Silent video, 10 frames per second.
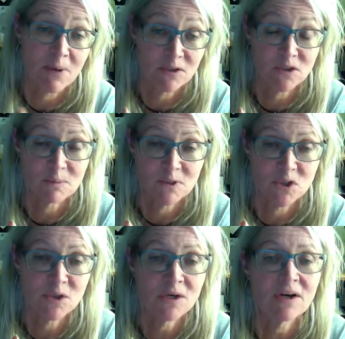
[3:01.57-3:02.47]
months to
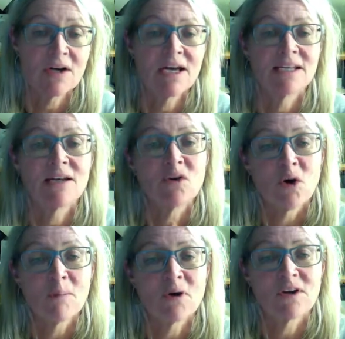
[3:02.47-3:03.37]
mature, the
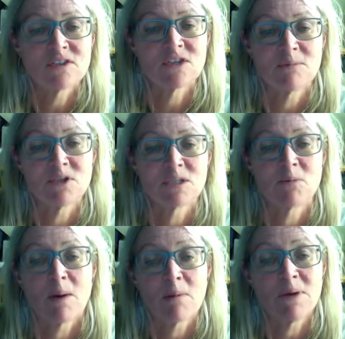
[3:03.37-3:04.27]
normal consumption is
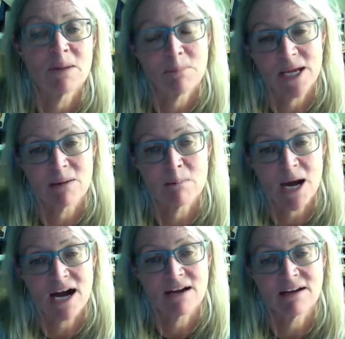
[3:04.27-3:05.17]
probably a better
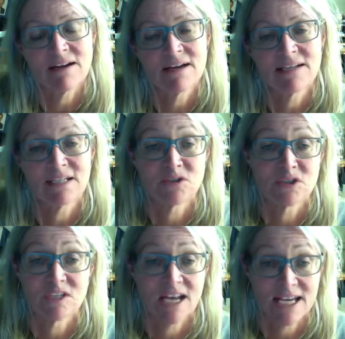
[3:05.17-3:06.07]
marker than
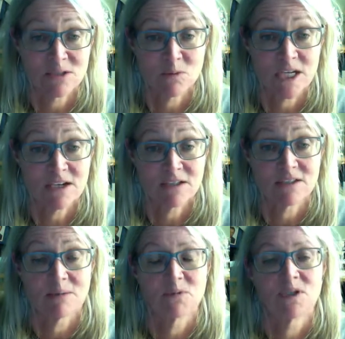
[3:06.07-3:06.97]
just the last week
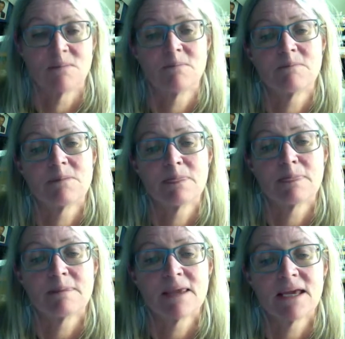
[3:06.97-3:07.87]
consumption.
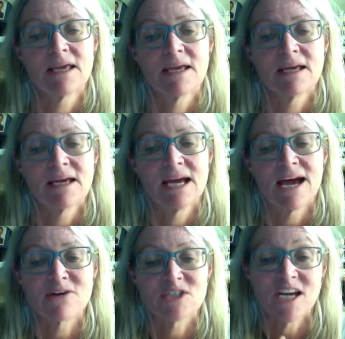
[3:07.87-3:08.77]

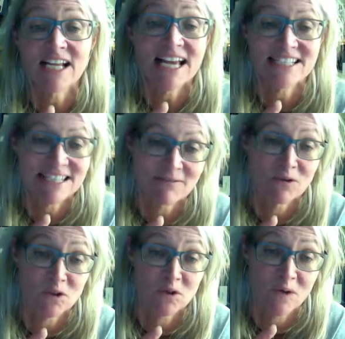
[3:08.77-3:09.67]
Our study has
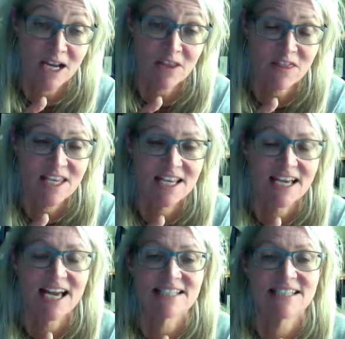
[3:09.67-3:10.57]
several strengths,
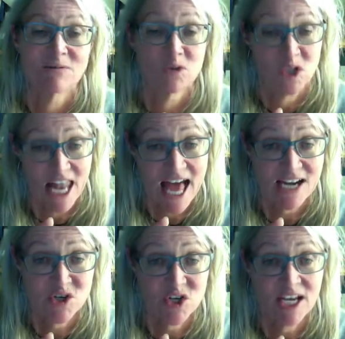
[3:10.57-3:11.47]
as it was
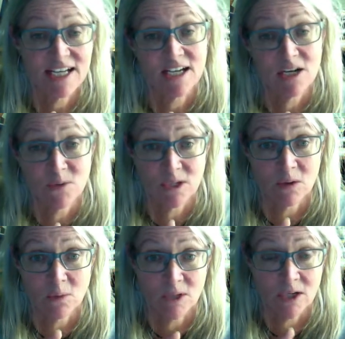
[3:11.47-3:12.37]
large and included
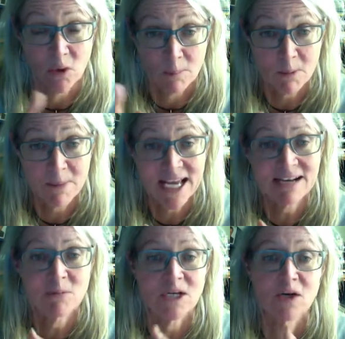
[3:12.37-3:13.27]
only normal
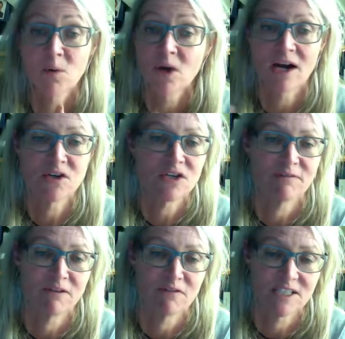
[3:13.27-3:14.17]
men with no knowledge
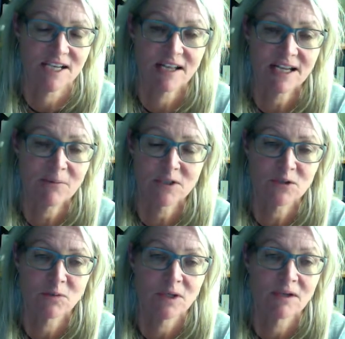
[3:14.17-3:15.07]
of their fertility,
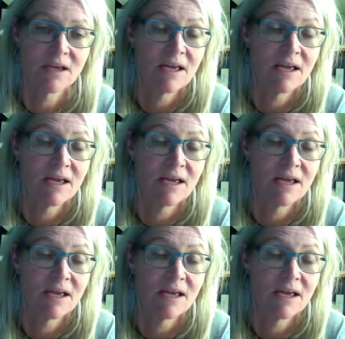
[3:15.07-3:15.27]
which would